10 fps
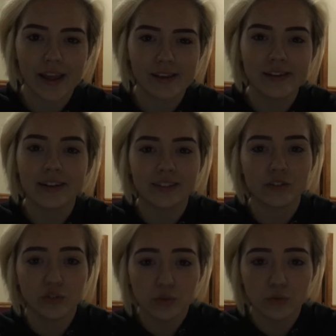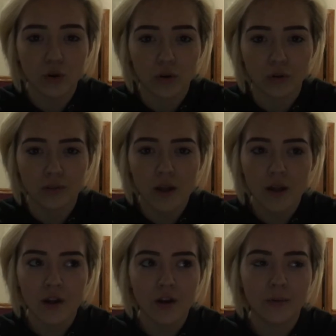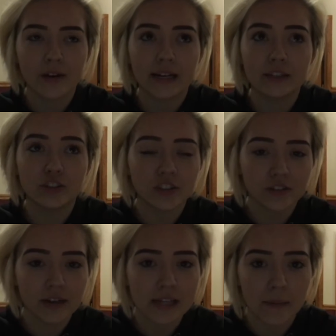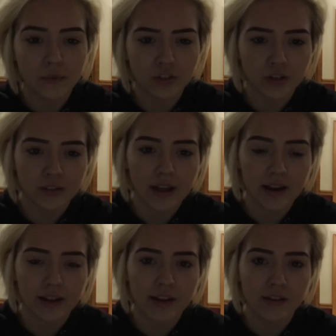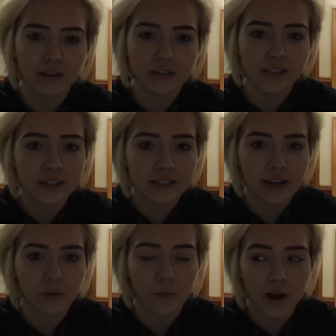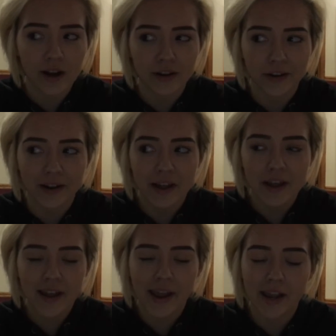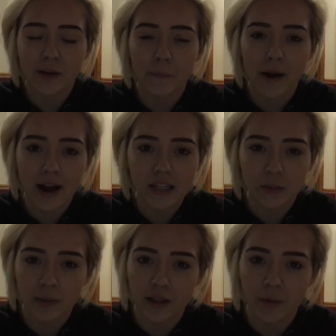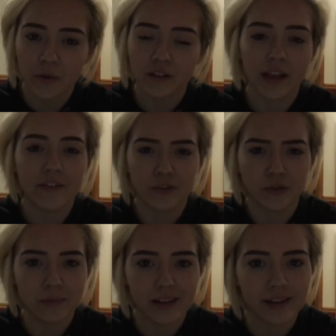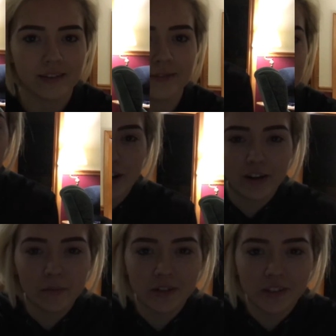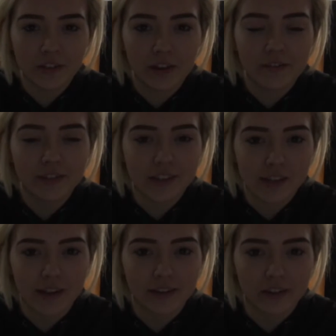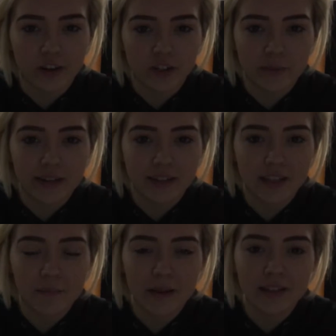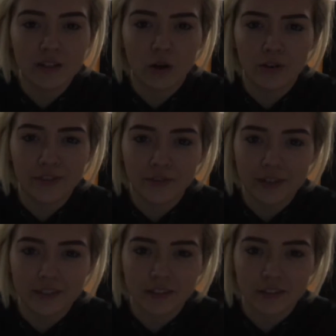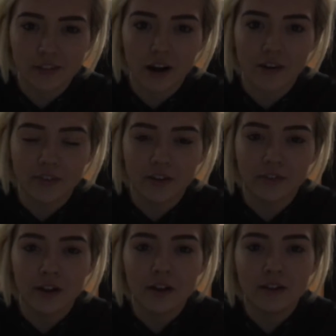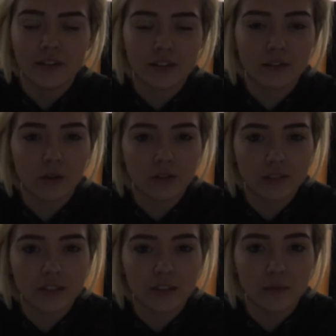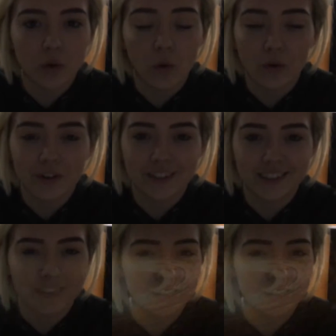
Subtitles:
and it isn't too cold, where it's just the right temperature that it can sustain water and possibly where life could begin. Astronomers are looking for sun-like stars because they based all of their research off of the solar system's origin